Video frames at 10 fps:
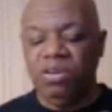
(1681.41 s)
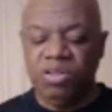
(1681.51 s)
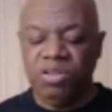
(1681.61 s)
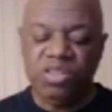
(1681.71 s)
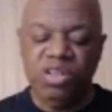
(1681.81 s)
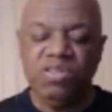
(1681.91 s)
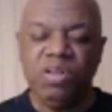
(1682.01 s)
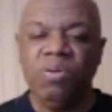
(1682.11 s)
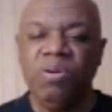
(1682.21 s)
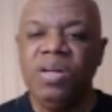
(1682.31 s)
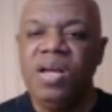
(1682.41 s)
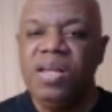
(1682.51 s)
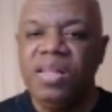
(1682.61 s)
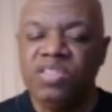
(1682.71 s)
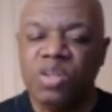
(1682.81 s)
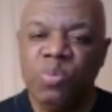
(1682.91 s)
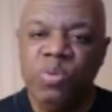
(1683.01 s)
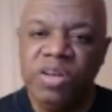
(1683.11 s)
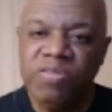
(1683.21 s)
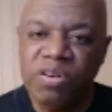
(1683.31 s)
the Lord and serve the Lord, there's a
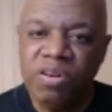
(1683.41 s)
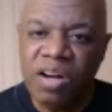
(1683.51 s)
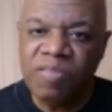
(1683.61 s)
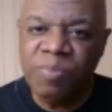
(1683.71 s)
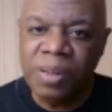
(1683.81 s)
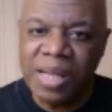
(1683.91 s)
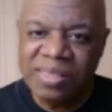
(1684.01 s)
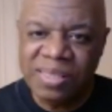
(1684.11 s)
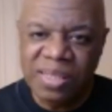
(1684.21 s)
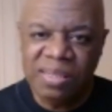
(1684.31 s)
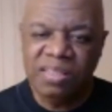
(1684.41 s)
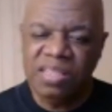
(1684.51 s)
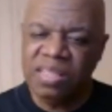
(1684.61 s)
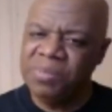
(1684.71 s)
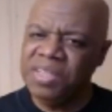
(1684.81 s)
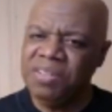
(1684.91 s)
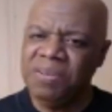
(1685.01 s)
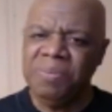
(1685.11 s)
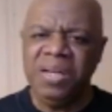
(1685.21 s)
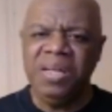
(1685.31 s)
river of blessing coming
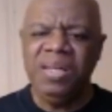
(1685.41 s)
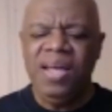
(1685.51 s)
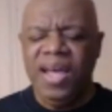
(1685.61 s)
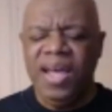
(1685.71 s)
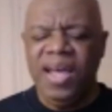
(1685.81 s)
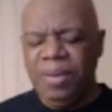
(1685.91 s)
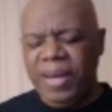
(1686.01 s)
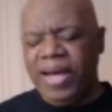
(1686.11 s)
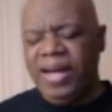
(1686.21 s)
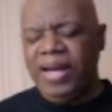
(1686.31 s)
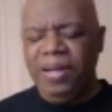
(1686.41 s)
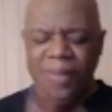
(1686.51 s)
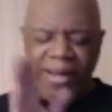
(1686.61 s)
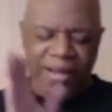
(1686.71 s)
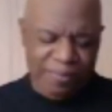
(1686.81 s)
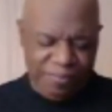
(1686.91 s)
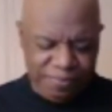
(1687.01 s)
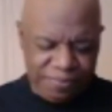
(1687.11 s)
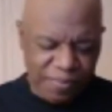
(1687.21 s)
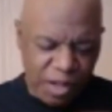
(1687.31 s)
your way. Amen and amen.
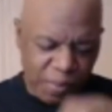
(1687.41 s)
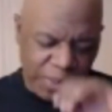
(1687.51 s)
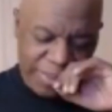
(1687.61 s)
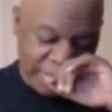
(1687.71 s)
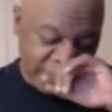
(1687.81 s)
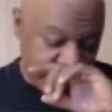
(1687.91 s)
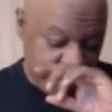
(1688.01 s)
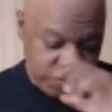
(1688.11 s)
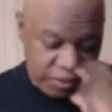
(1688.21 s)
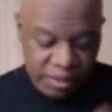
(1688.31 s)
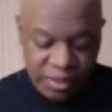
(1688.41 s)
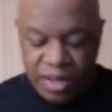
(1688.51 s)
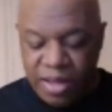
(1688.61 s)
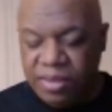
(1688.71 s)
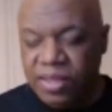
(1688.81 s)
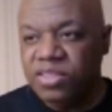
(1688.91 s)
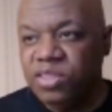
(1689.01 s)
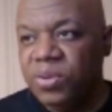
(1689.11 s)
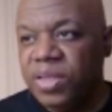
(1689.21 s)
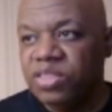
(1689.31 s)
All right, that's thing one. Thing
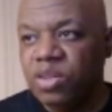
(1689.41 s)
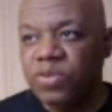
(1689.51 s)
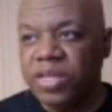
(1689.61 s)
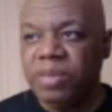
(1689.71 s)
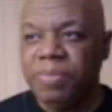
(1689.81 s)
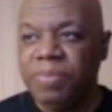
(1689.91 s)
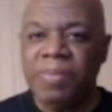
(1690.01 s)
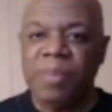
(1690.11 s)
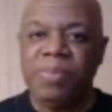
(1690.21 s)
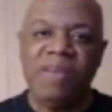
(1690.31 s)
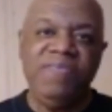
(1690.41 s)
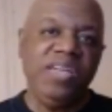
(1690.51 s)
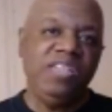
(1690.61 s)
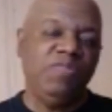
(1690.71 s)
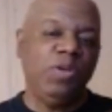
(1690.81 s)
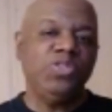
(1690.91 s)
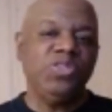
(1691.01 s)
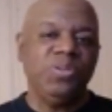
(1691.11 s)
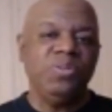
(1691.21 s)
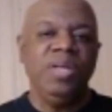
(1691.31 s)
two is, don't forget about my prophetic
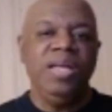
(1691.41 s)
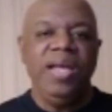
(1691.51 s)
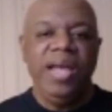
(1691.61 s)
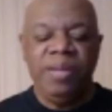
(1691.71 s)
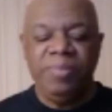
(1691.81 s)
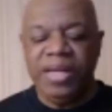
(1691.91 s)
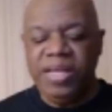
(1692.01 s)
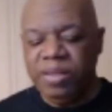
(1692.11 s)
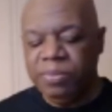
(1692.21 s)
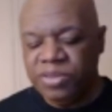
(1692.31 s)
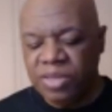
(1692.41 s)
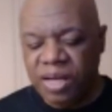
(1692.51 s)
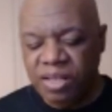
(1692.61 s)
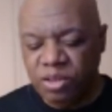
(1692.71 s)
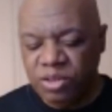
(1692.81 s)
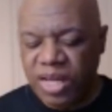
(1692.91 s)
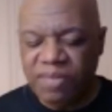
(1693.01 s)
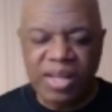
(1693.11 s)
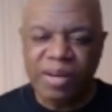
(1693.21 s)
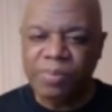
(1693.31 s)
devotional and my hymns. Uh, I told you I
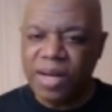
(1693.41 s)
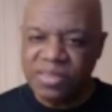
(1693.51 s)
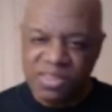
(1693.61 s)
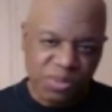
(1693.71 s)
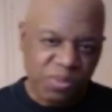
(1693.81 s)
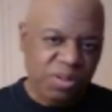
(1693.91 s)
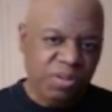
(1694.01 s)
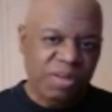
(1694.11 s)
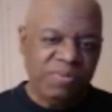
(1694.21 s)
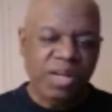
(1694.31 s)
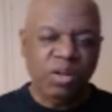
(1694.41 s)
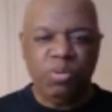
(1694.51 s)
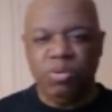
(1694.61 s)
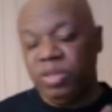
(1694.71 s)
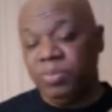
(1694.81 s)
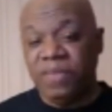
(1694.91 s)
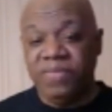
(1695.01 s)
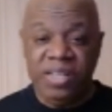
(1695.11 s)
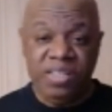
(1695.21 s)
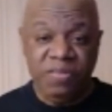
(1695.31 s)
have a lot of projects going on. I've got a quarterly
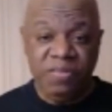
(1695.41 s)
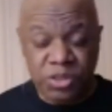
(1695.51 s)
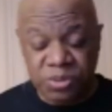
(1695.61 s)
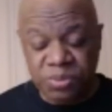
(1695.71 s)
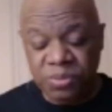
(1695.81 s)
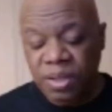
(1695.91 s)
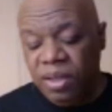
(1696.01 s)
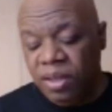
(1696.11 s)
prophetic devotional.